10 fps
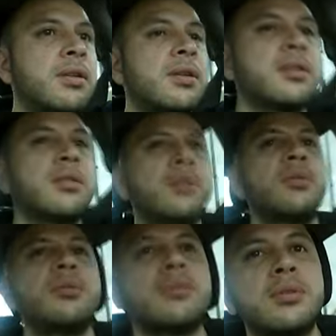They're just
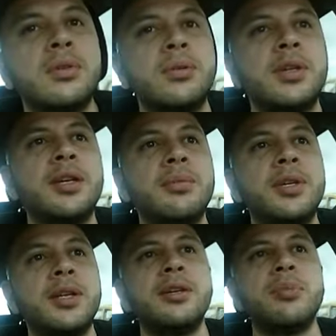so
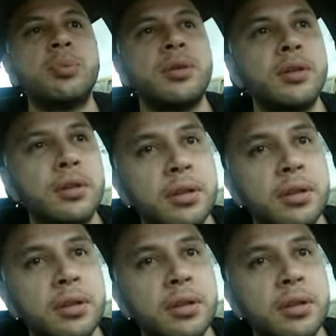damn desperate.